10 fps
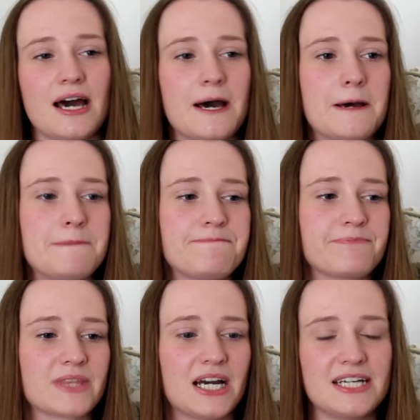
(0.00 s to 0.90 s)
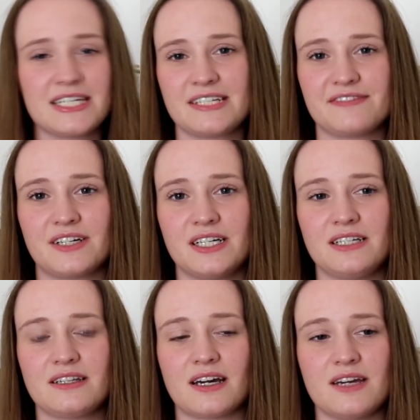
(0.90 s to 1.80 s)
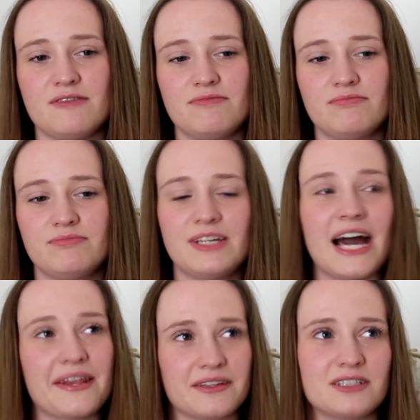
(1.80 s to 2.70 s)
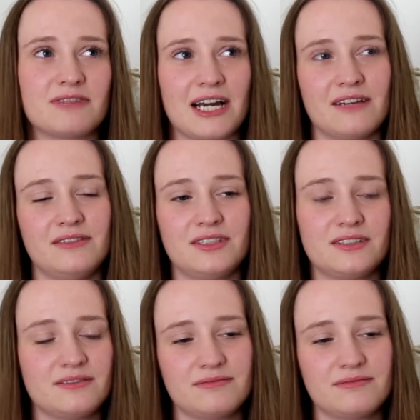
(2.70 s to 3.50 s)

um, I tend to find that I gather around